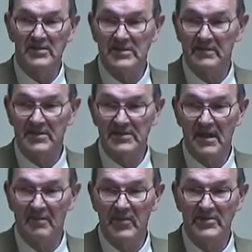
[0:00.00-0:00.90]
him to
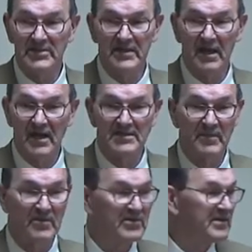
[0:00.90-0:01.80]
stop preaching the gospel.
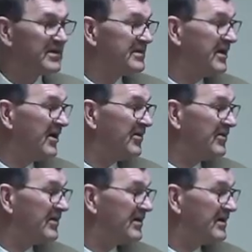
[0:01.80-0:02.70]
No.
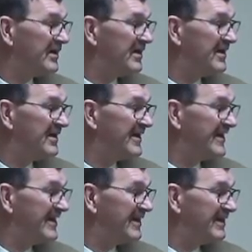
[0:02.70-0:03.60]

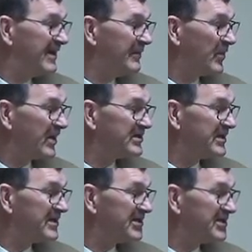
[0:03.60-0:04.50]
He preached
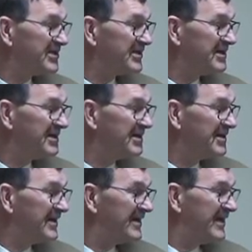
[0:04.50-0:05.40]
it to
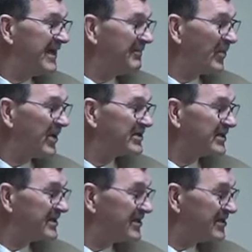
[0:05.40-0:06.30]

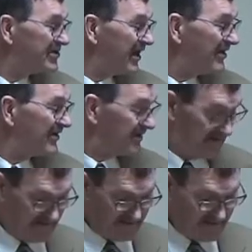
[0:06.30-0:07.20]
the jailer.
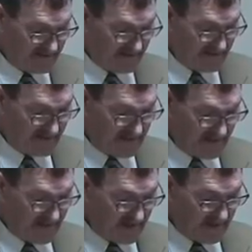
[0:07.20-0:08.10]

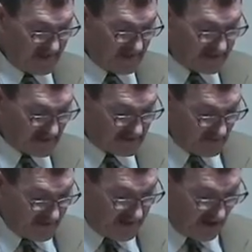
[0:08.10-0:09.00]
He says,
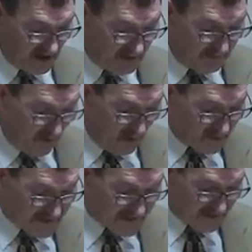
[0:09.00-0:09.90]
"We are bold
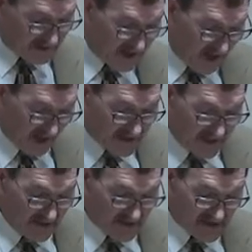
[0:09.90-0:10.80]
in our
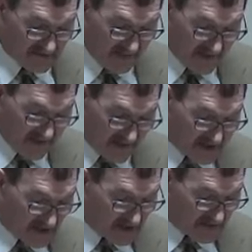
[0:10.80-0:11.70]
God to speak unto
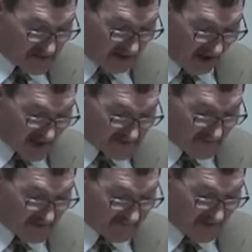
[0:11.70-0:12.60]
you the
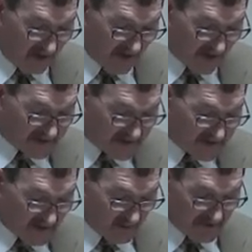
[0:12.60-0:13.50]
gospel of God
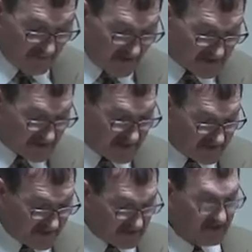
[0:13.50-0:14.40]
with much
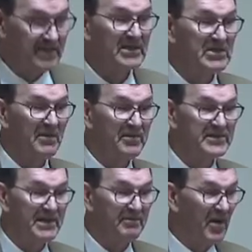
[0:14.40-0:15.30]
contention." So
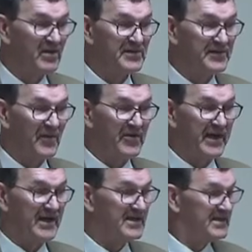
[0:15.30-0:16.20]
see, Paul's
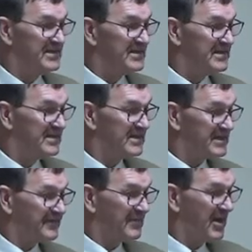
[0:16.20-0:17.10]
authority. It's
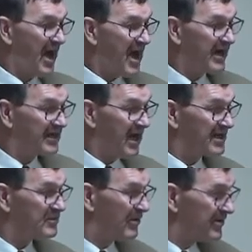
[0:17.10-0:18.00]
from God and God's
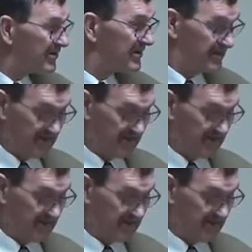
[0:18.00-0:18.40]
word.